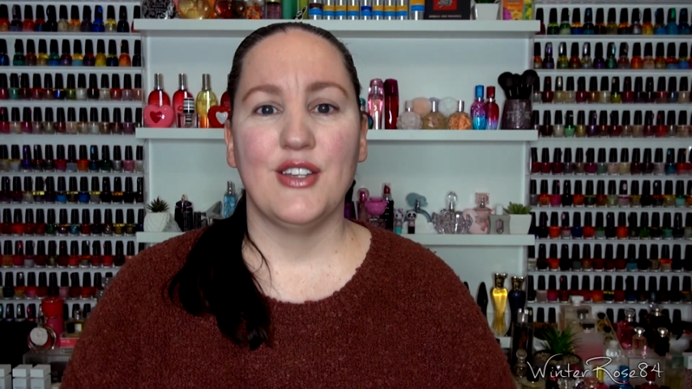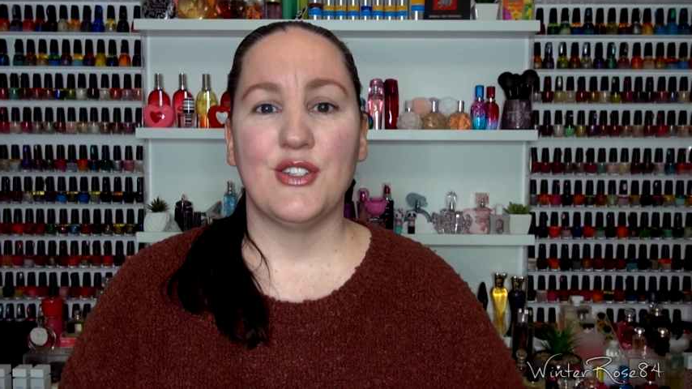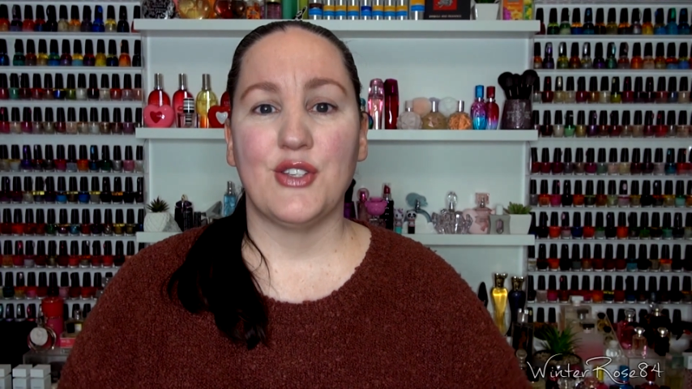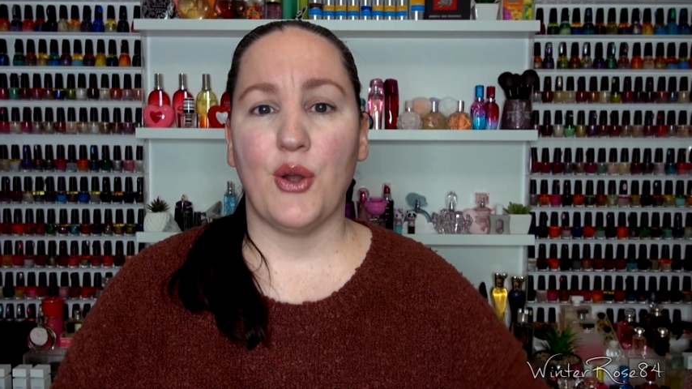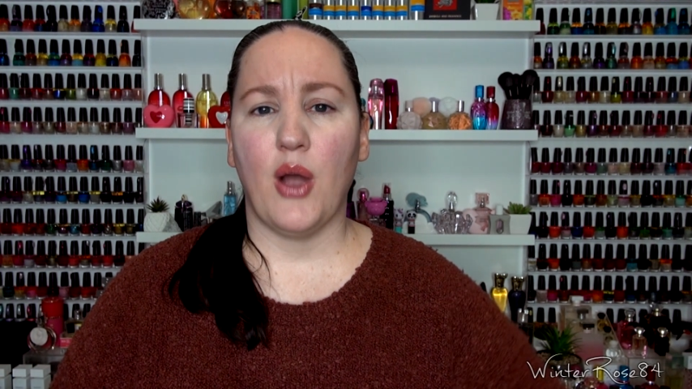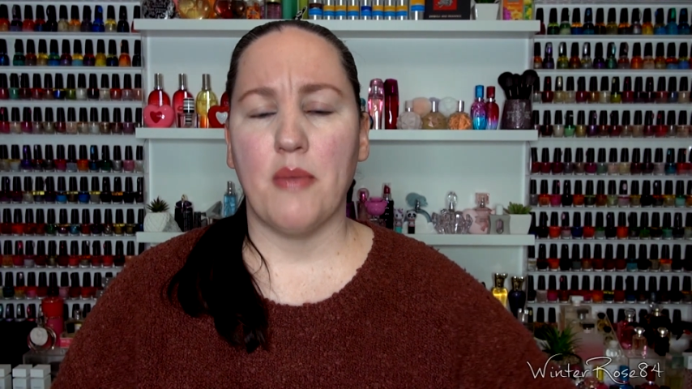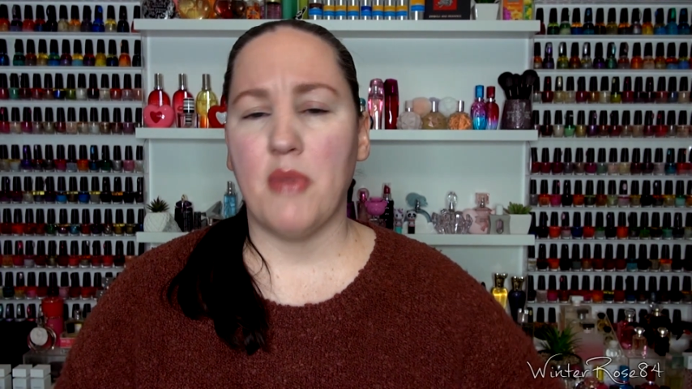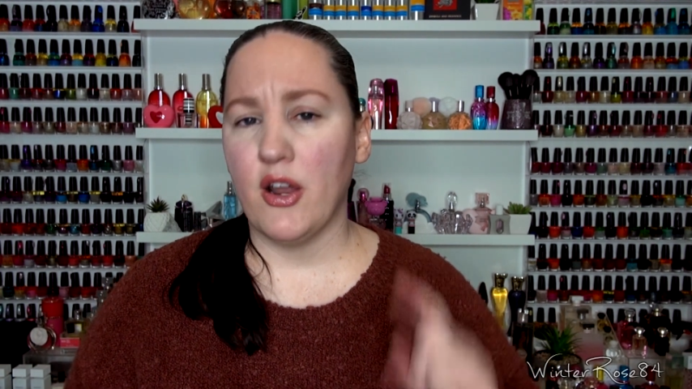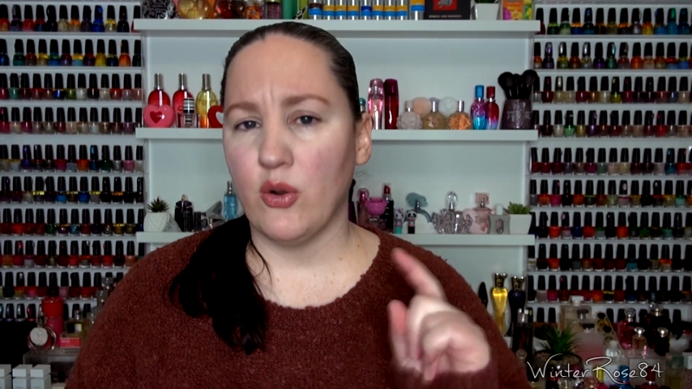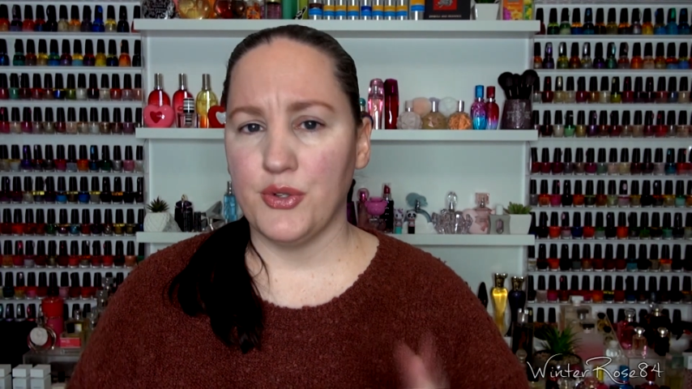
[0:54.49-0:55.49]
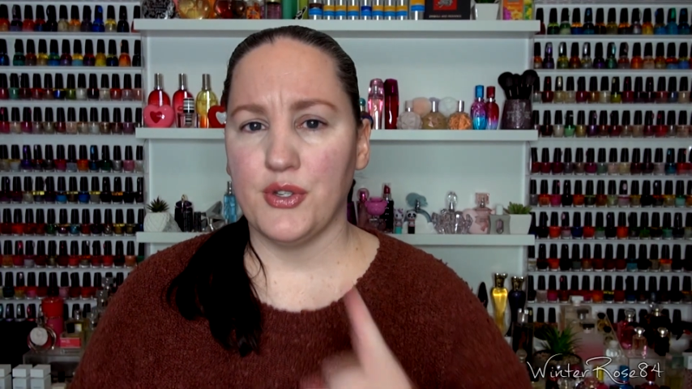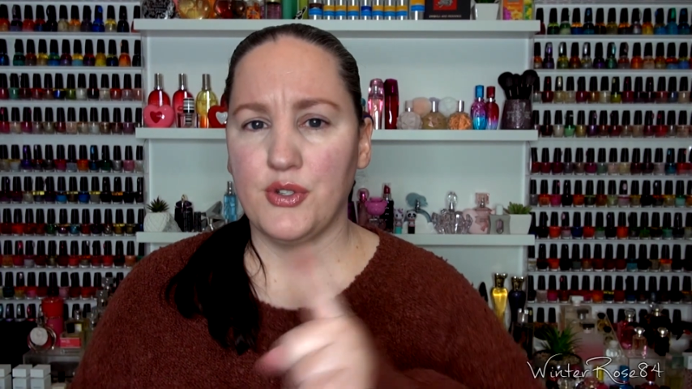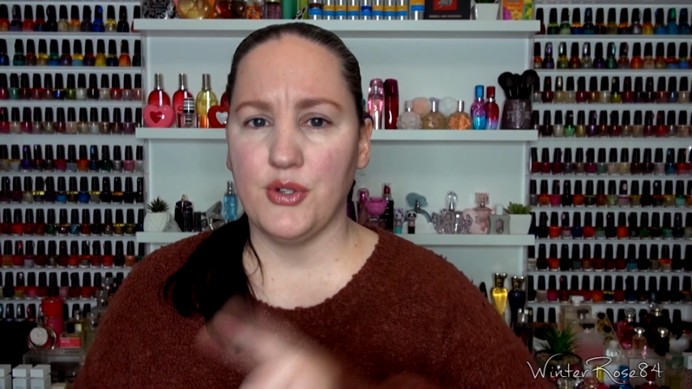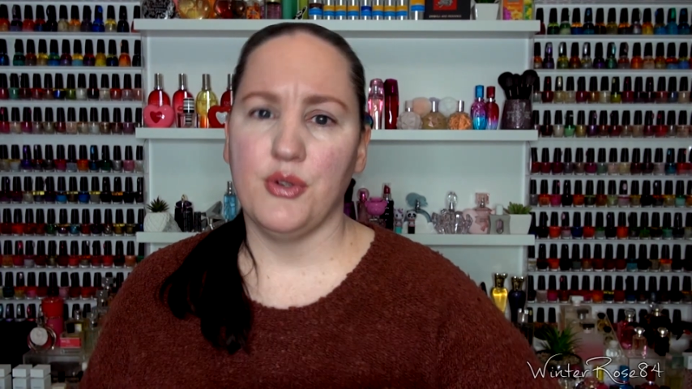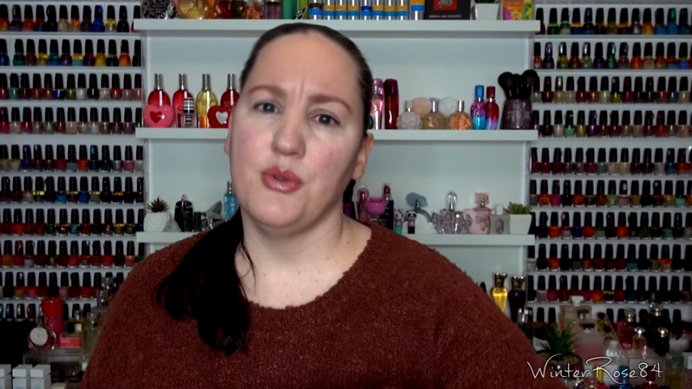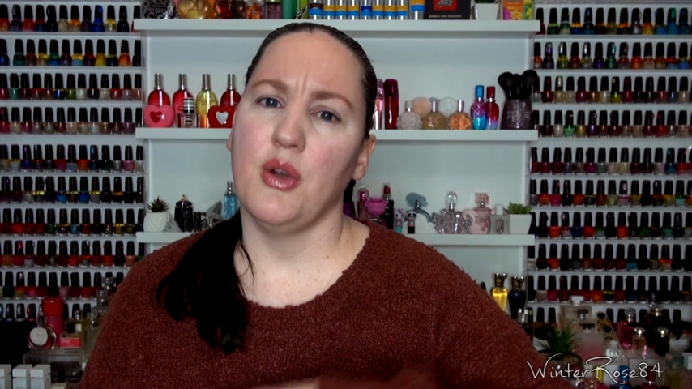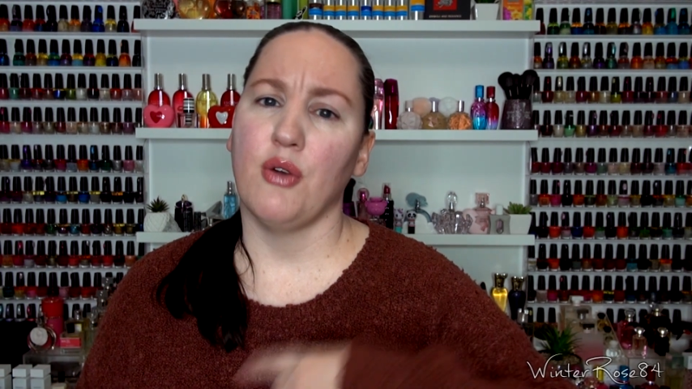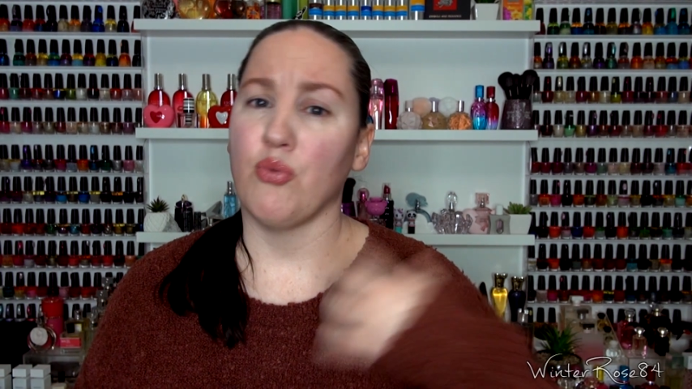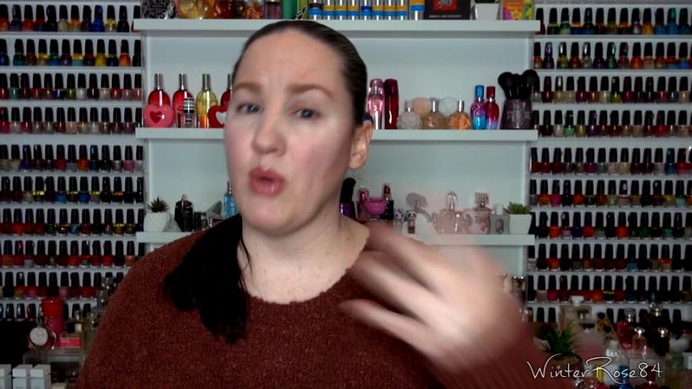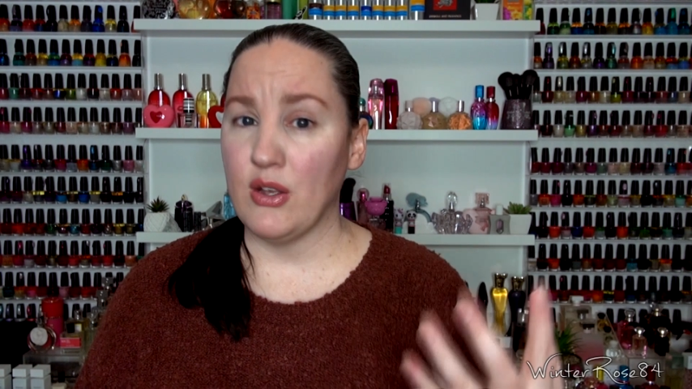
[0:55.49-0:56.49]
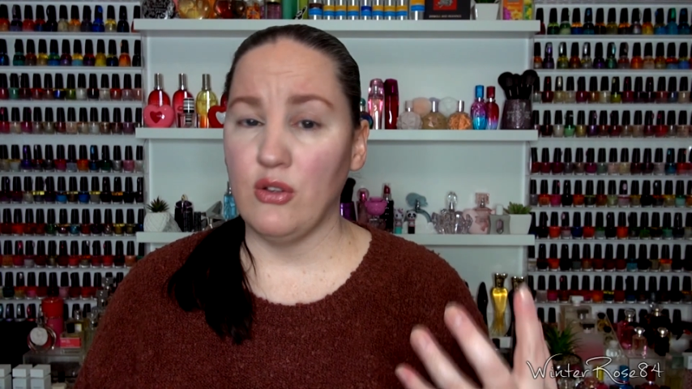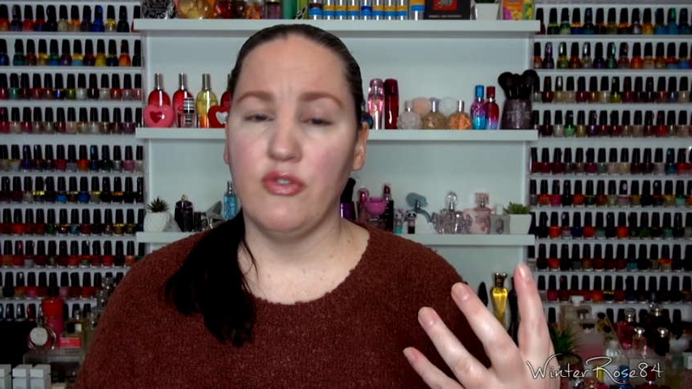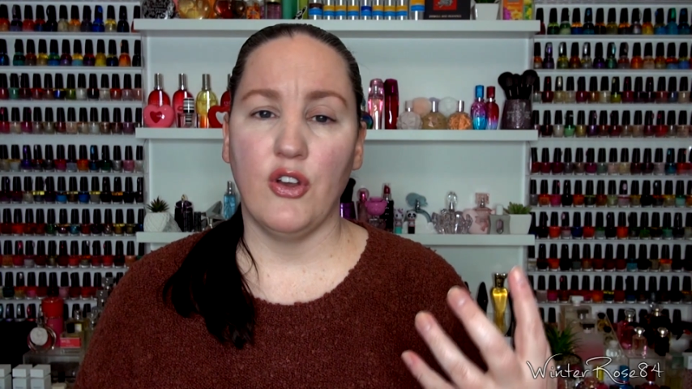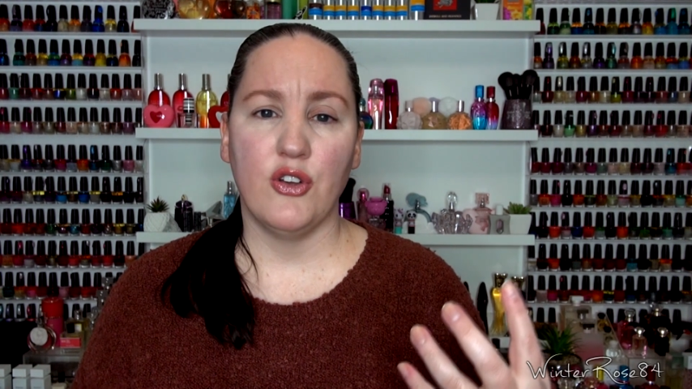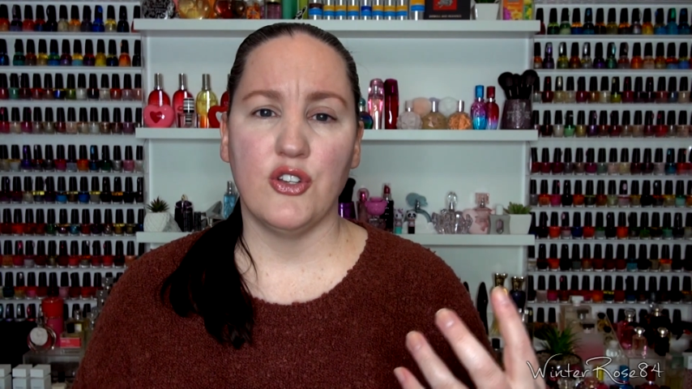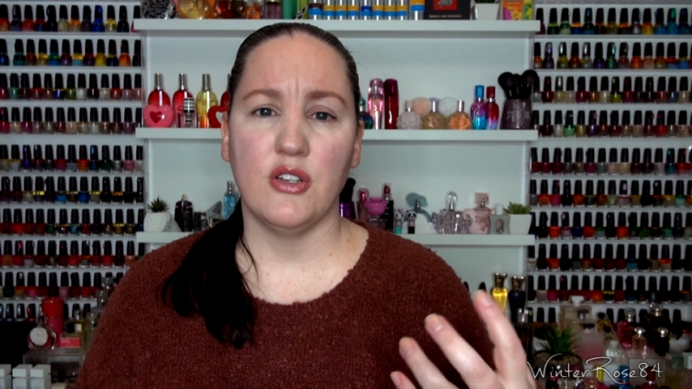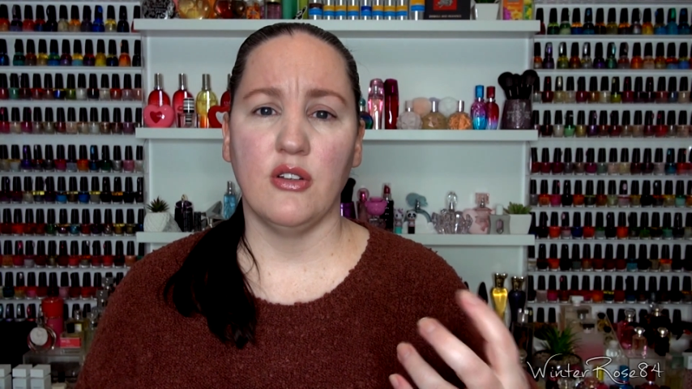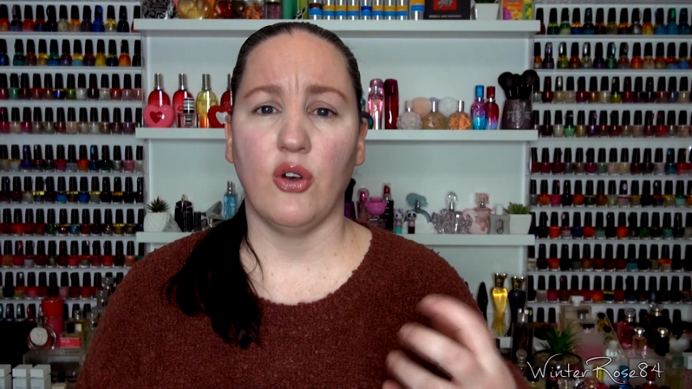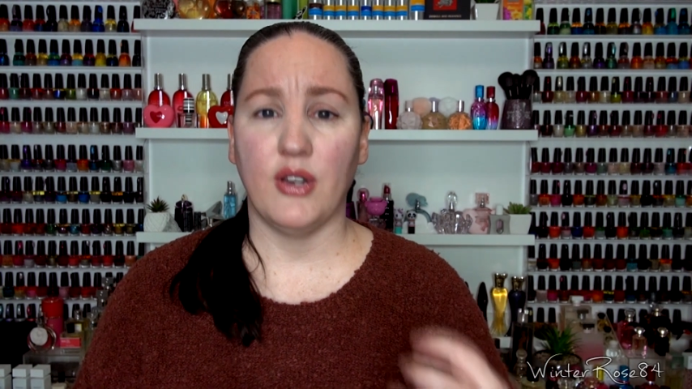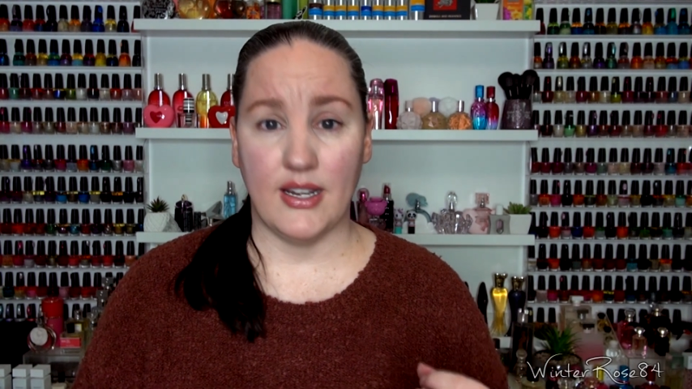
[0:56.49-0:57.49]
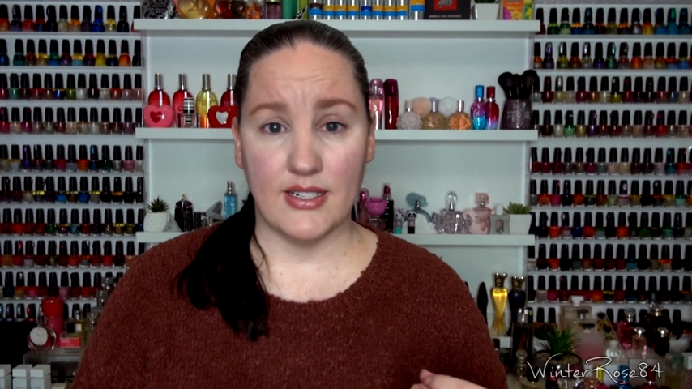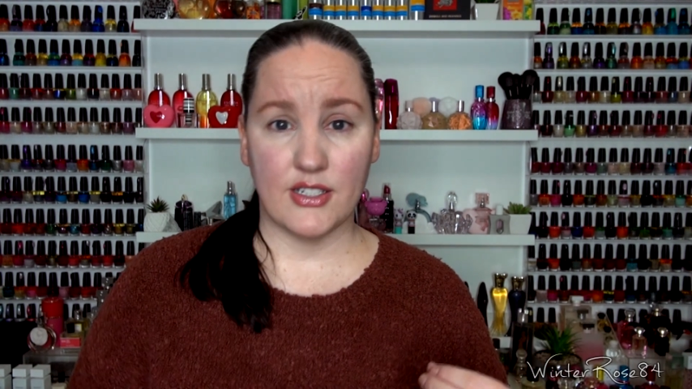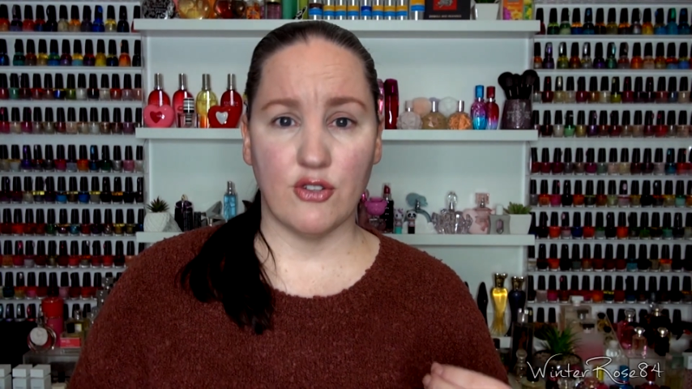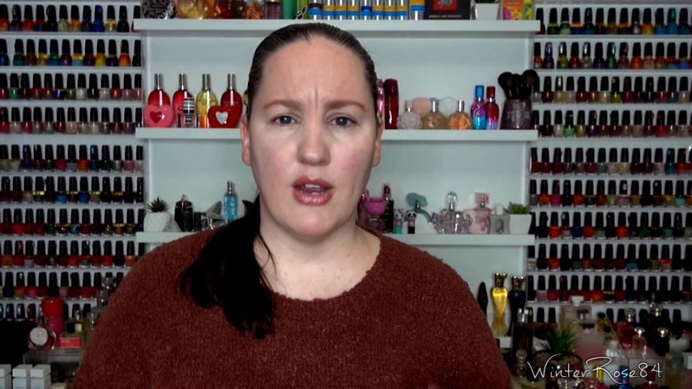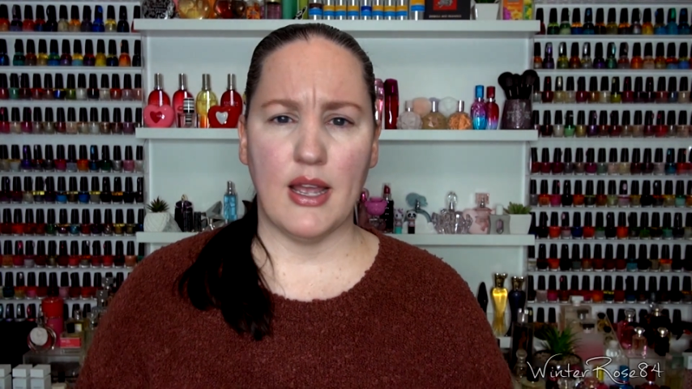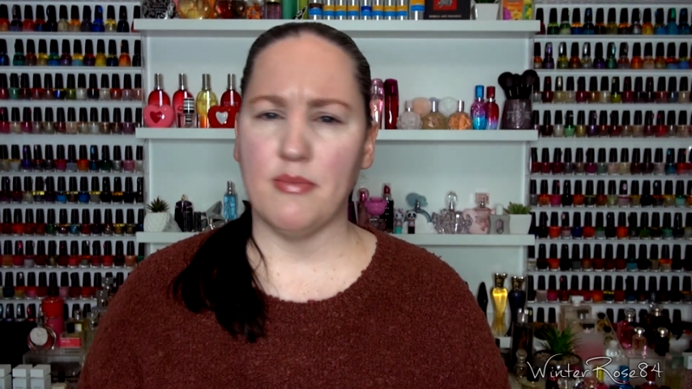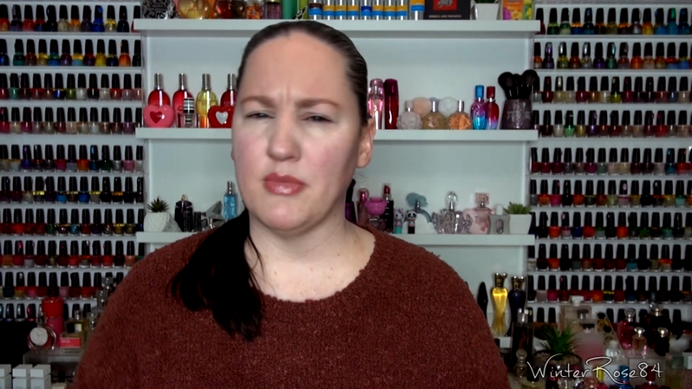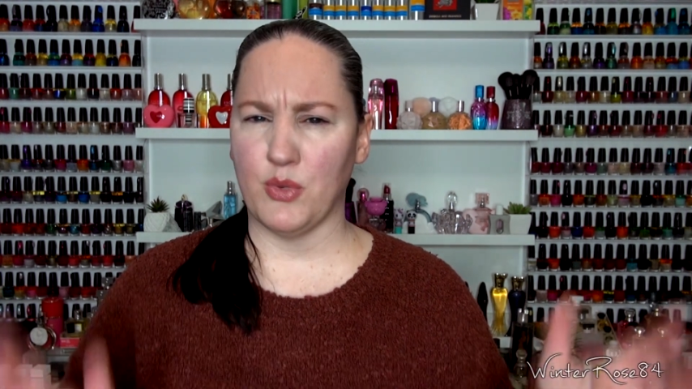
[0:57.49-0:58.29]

So I might also do a reel version on Instagram,